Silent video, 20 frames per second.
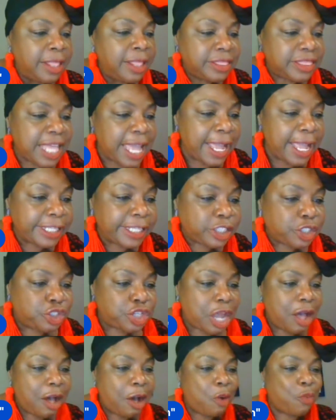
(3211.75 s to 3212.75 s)
Thanks,
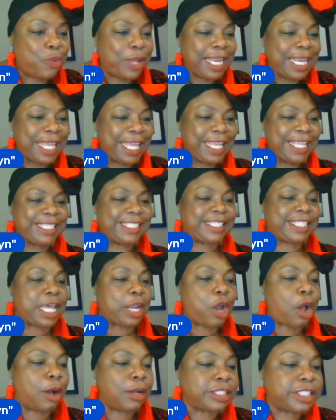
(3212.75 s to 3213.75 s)
Joe Willie said
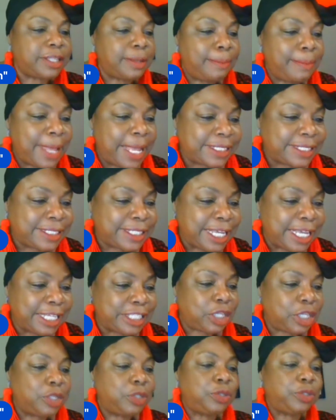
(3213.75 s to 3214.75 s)
awesome message.
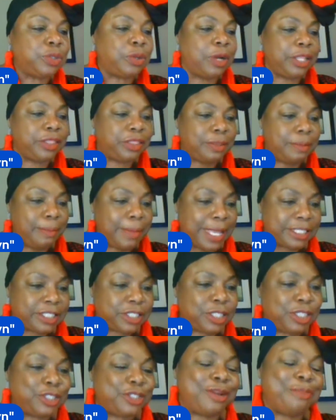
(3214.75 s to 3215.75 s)
Enjoyed the
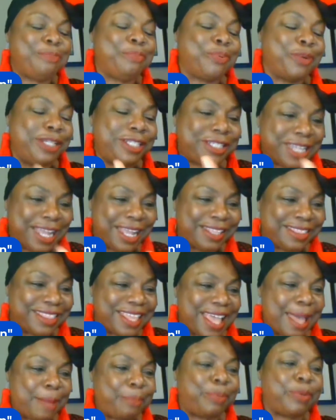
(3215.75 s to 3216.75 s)
messenger. Appreciate
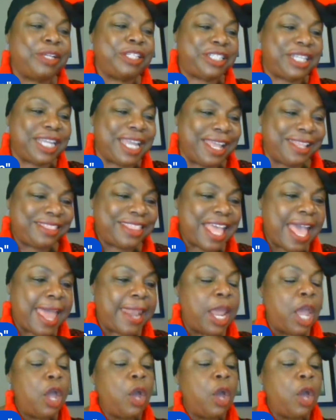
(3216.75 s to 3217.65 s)
that. Appreciate that.